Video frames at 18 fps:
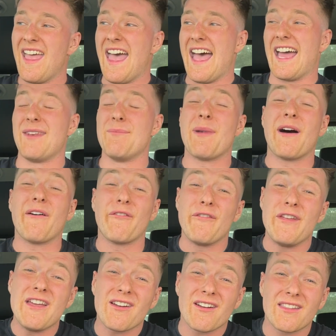and my
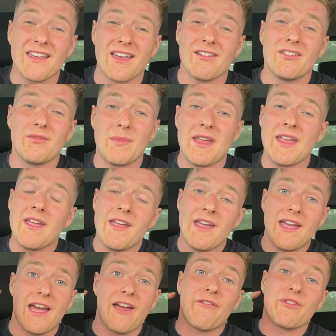feet are killing me.
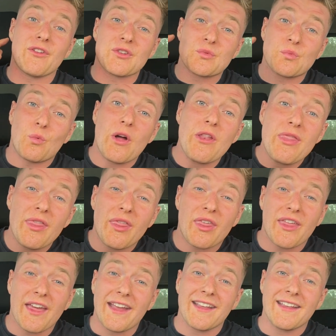If there's one
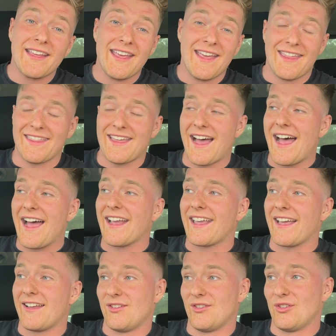thing that I
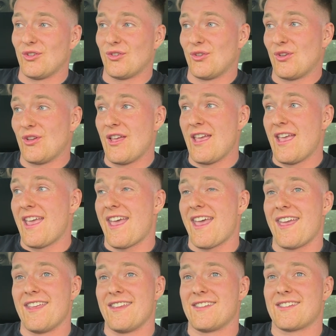can't do,
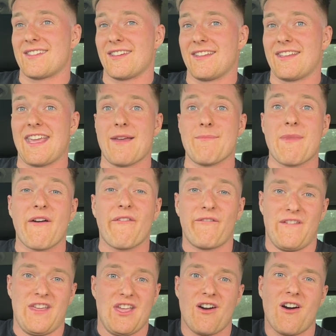is get my
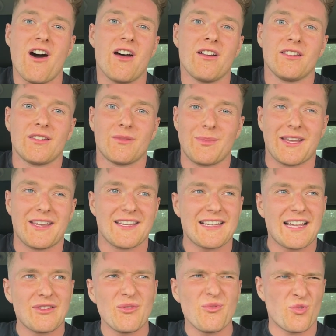feet hard,
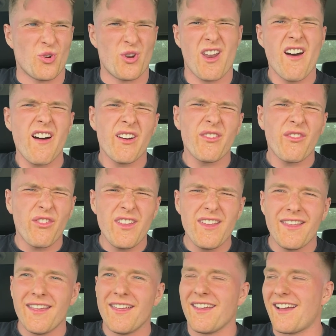because I don't want hard
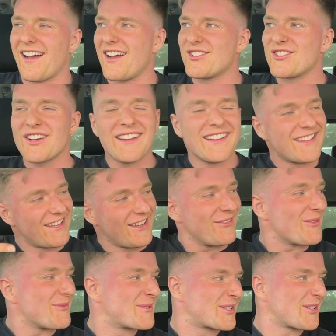feet. I try and
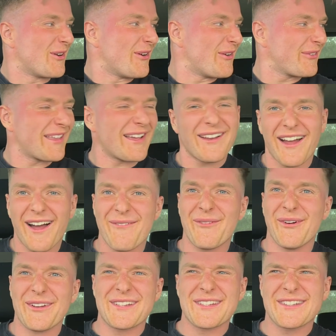keep them soft. I
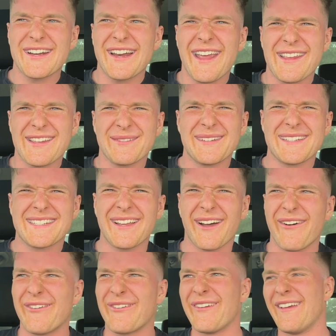moisturise them and
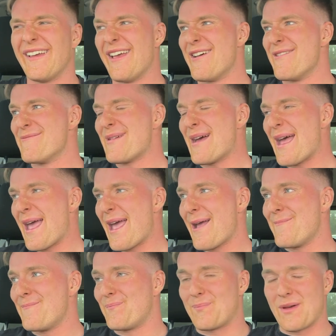stuff.
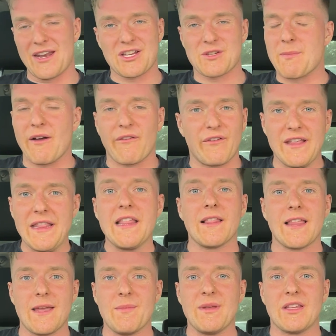But it's my feet that
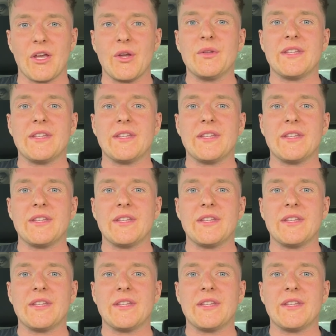let me down,